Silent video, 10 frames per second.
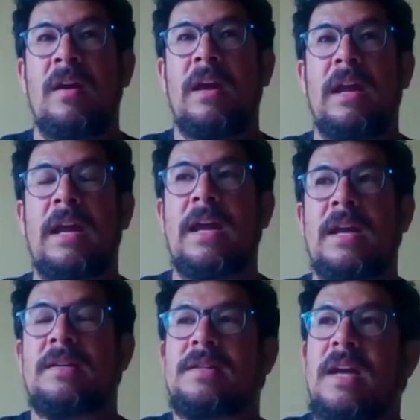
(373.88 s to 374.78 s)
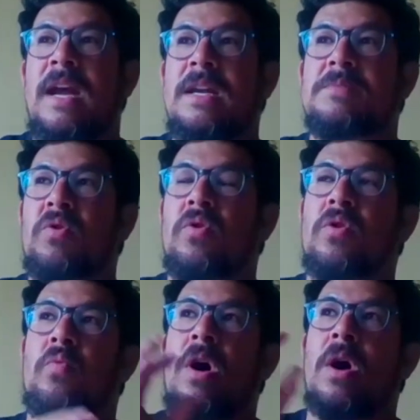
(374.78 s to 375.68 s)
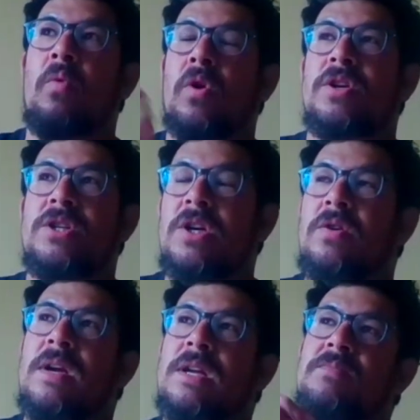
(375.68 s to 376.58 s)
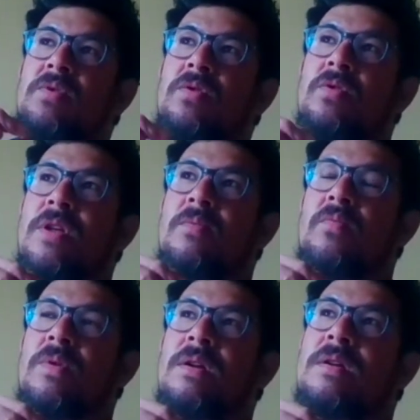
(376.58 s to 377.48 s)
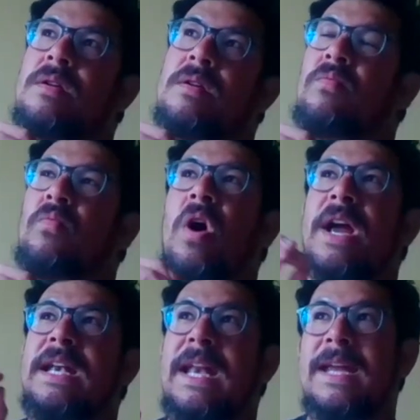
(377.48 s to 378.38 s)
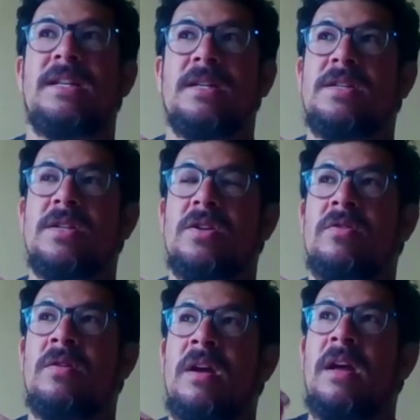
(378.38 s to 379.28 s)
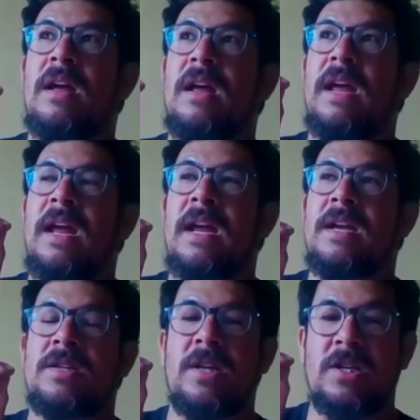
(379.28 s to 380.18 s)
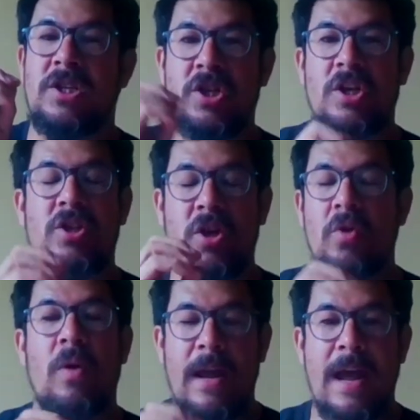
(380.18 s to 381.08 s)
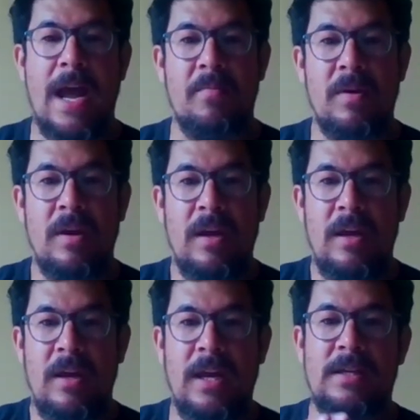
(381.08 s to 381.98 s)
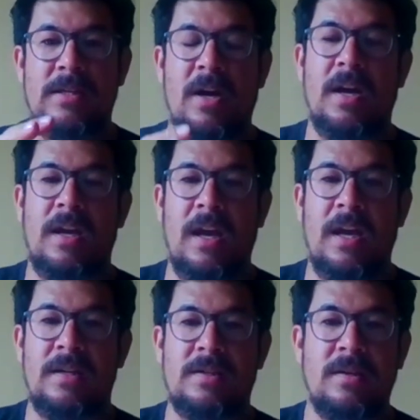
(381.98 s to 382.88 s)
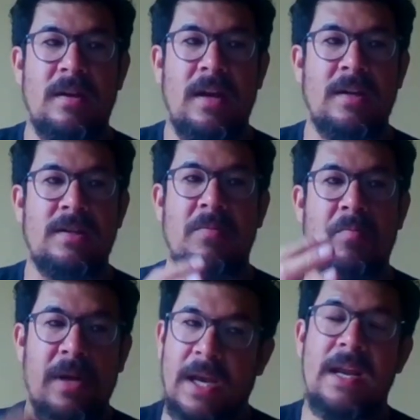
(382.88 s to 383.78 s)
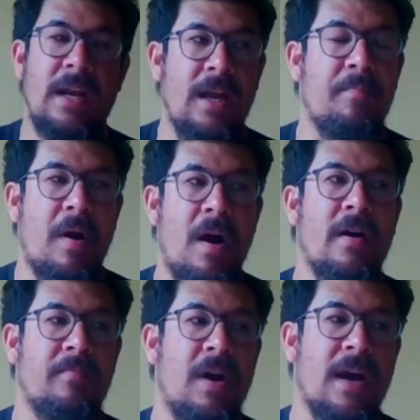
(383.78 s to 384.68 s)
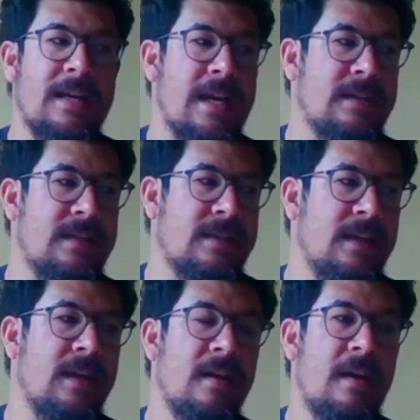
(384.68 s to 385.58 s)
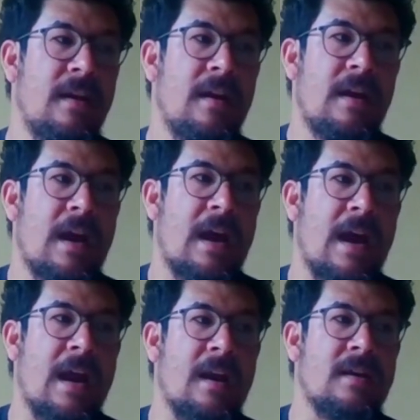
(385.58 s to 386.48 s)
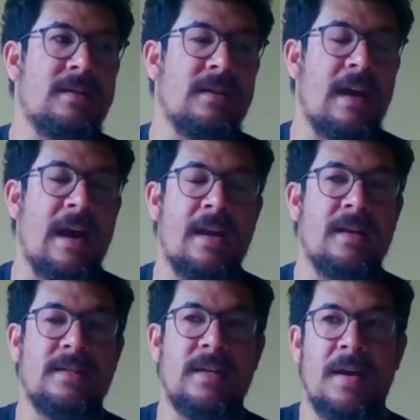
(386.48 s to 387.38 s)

it's more than what I want to do. It's more than what I need to do. It's just who I am. It's like it's completely part of my identity, and and